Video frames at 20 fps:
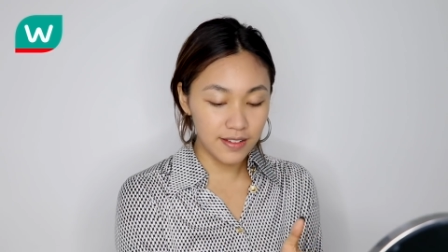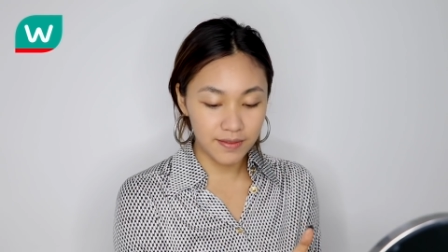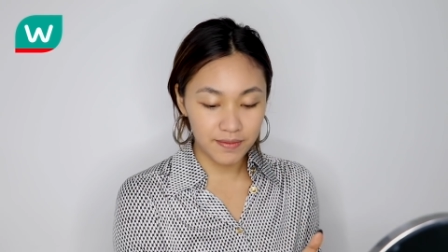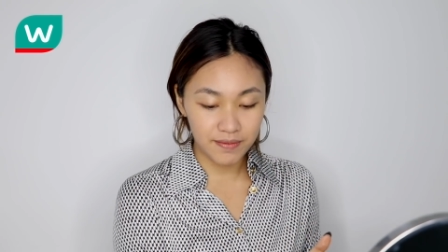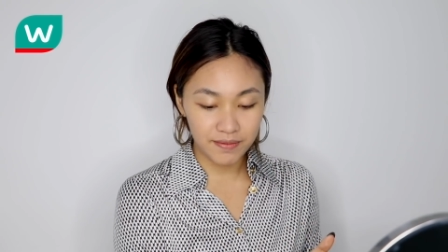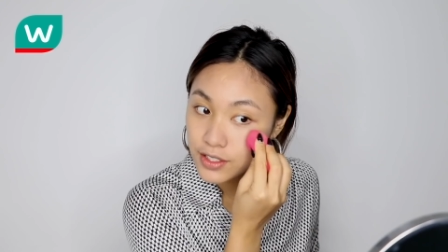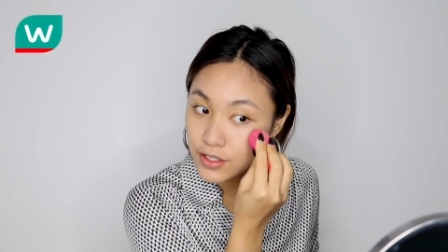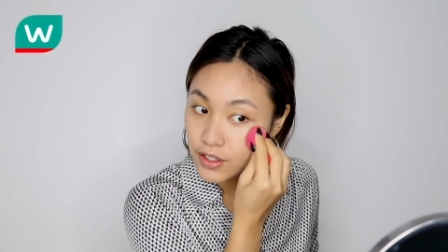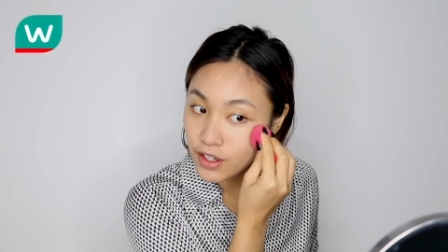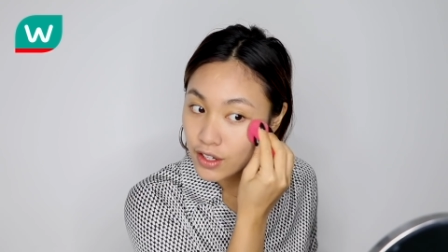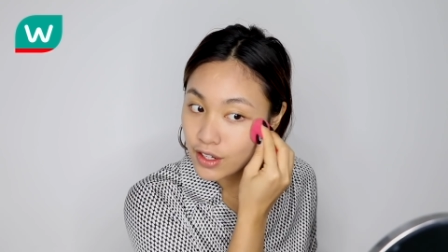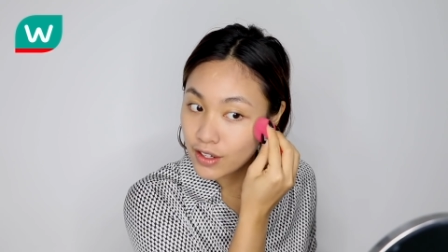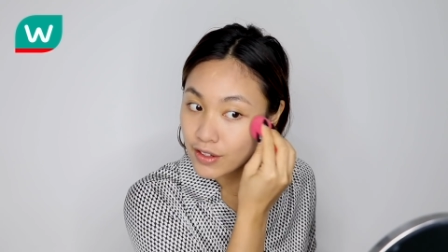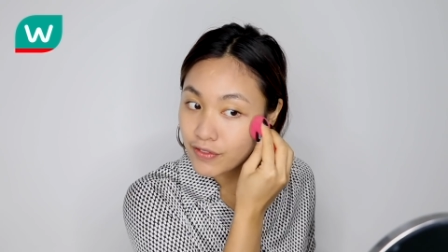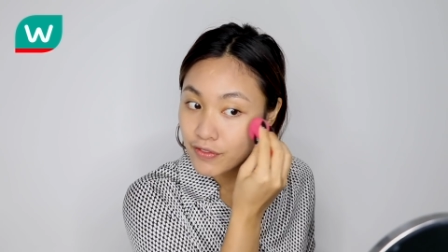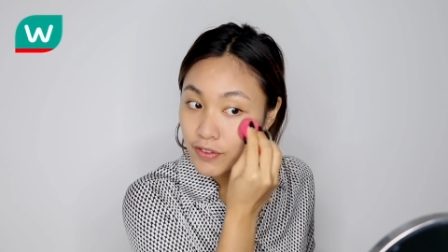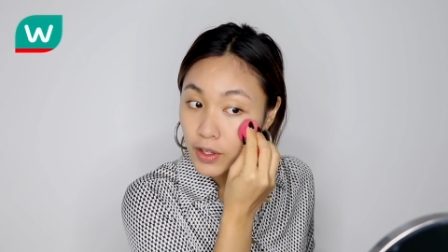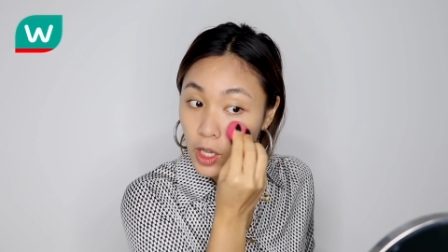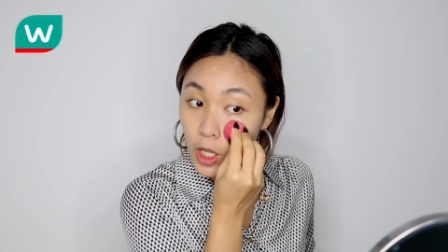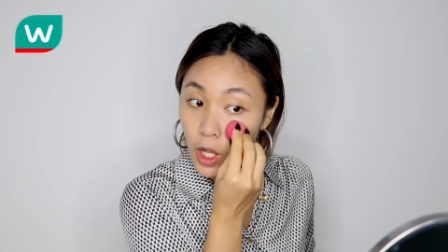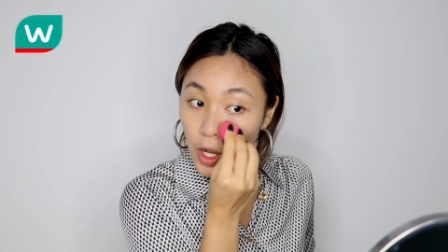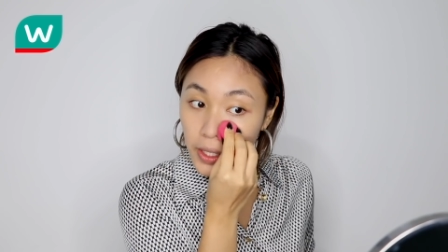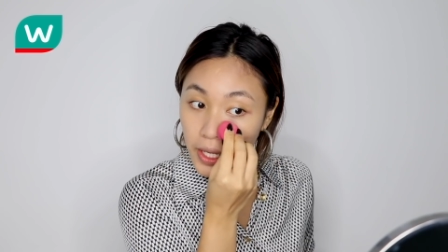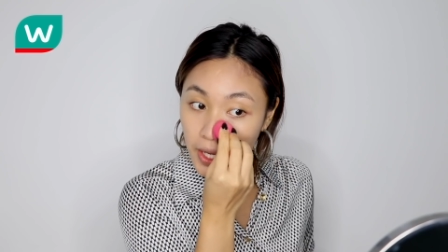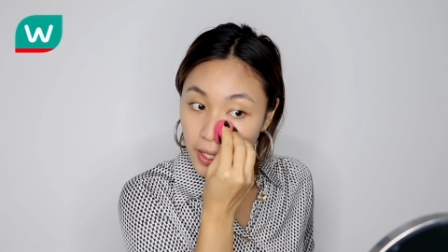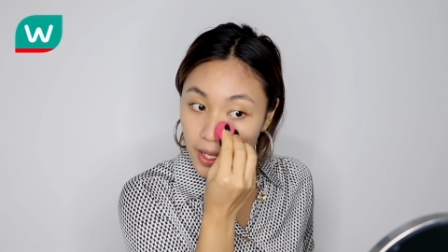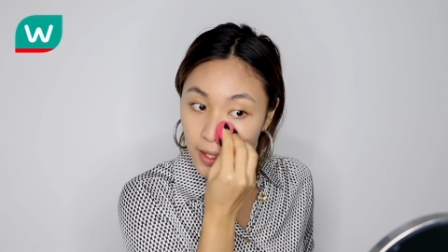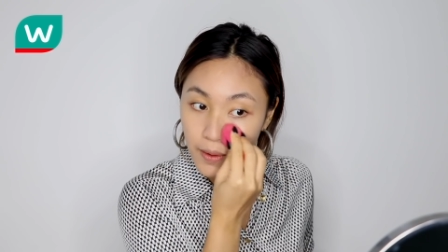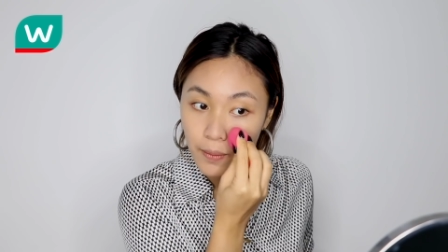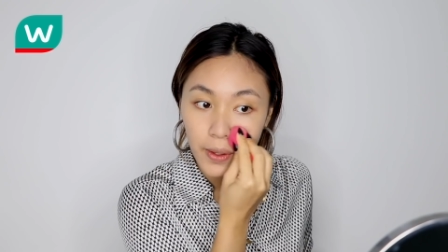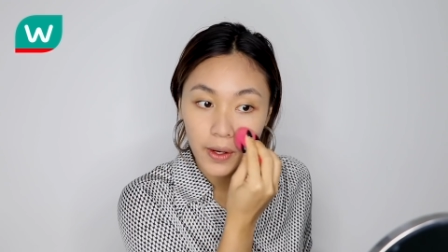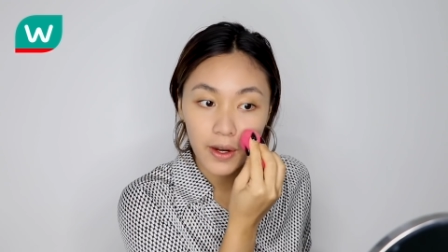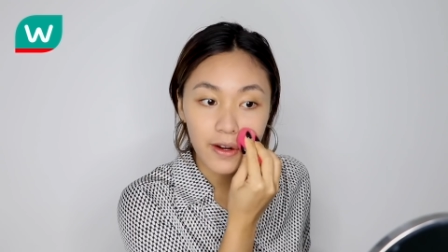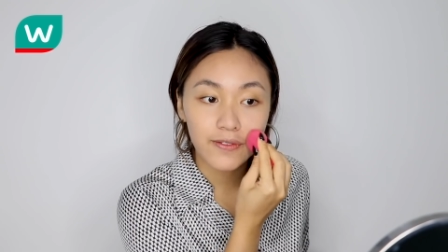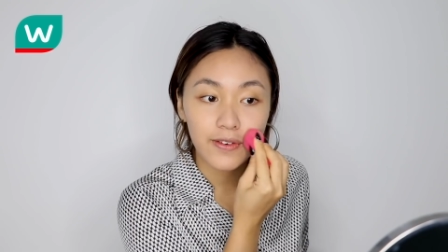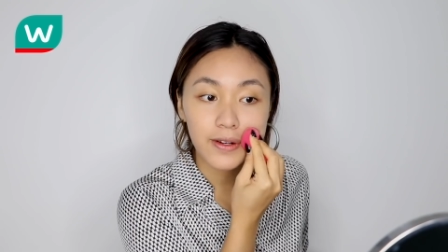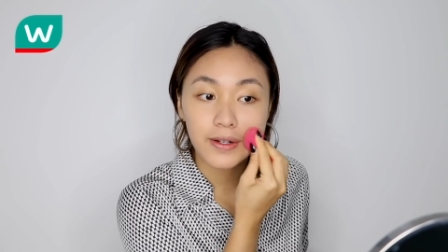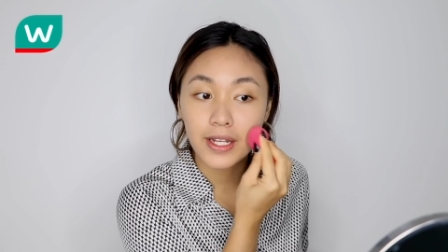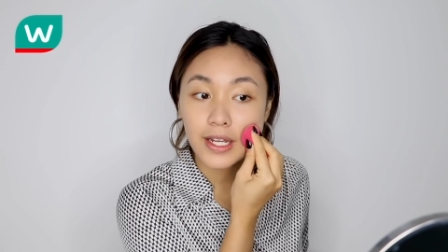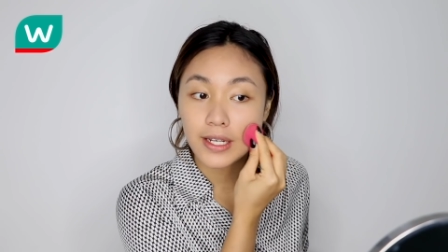Just sort of lock it in with your
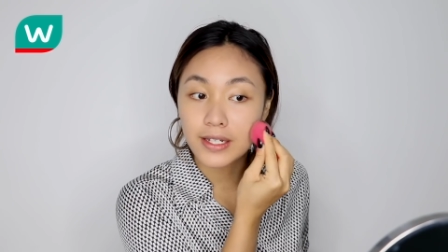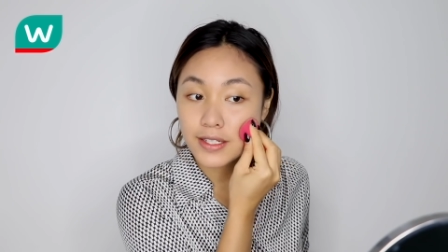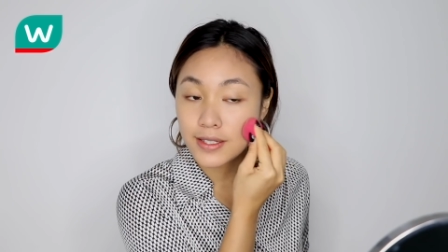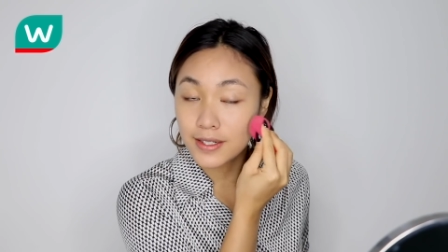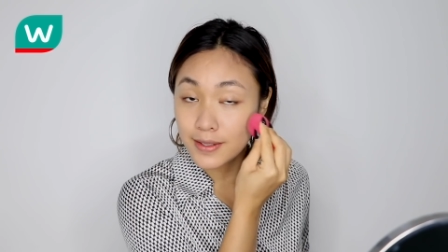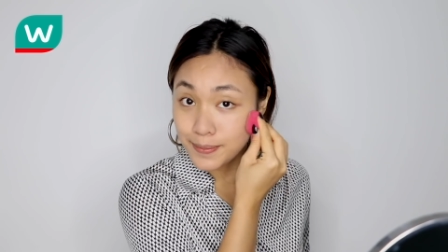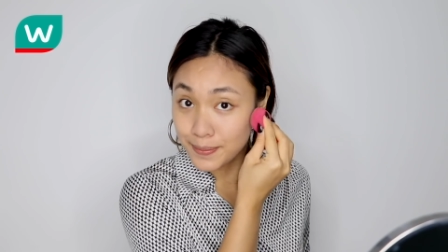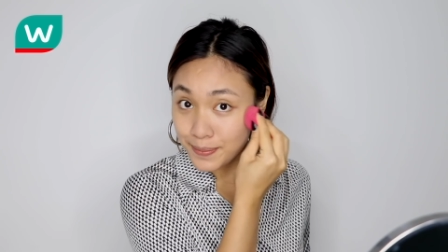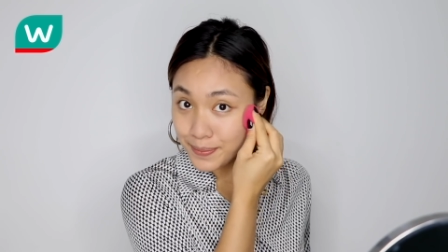foundation.